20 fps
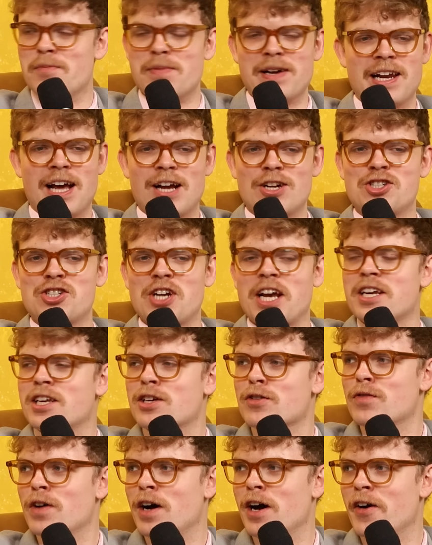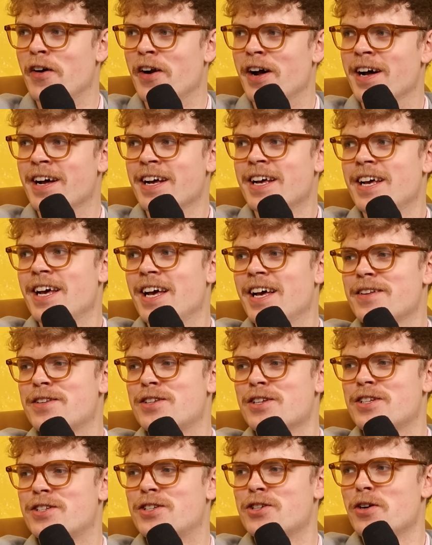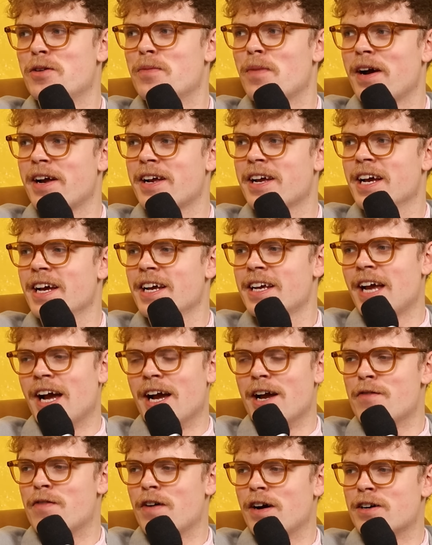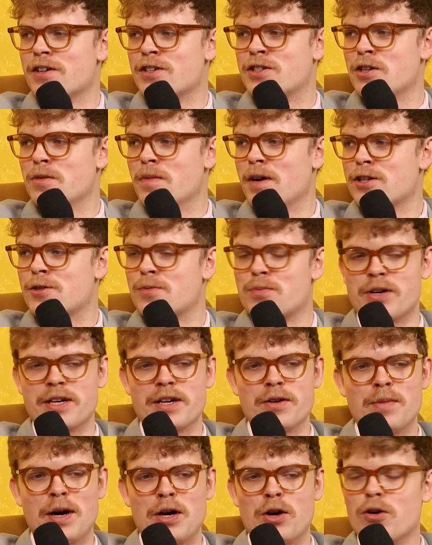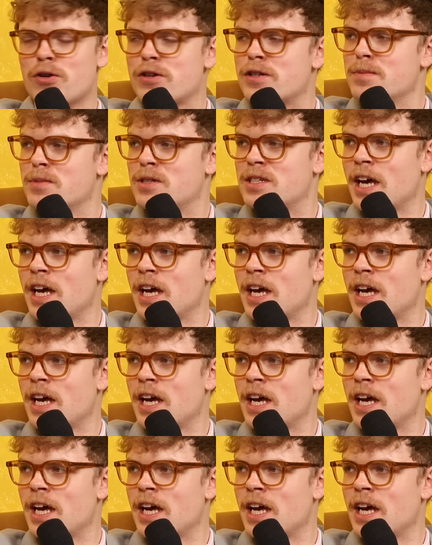I'd be like Che Guevara, just doing my... Yeah, if I do my autumn